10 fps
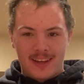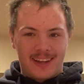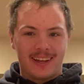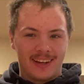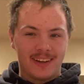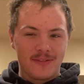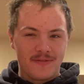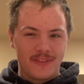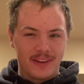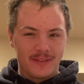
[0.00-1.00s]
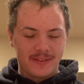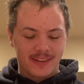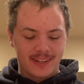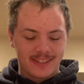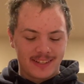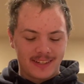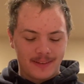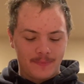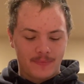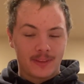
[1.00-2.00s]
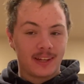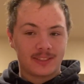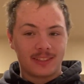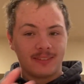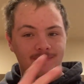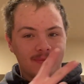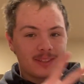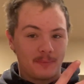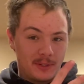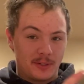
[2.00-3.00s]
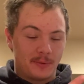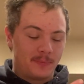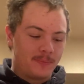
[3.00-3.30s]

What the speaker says: I got another video for you guys today. Actually, it's gonna be two.